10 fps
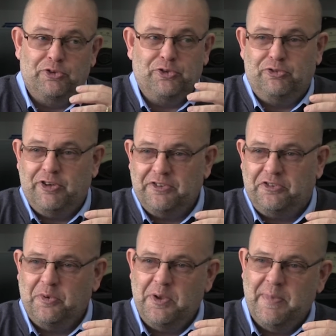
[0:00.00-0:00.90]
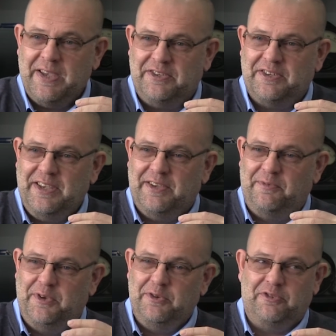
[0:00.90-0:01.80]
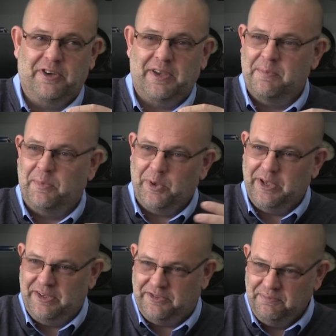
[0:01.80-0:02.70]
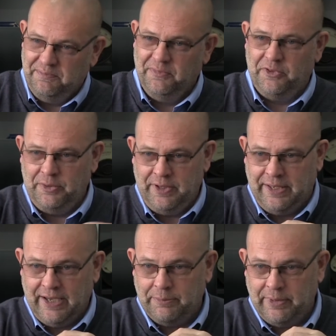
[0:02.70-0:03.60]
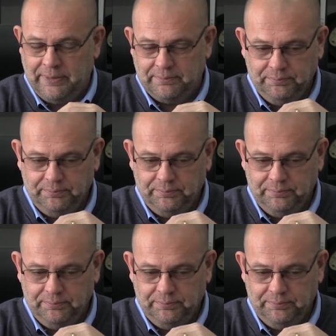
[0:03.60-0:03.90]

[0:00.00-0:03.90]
a good chance that we may seek future employees through the academy.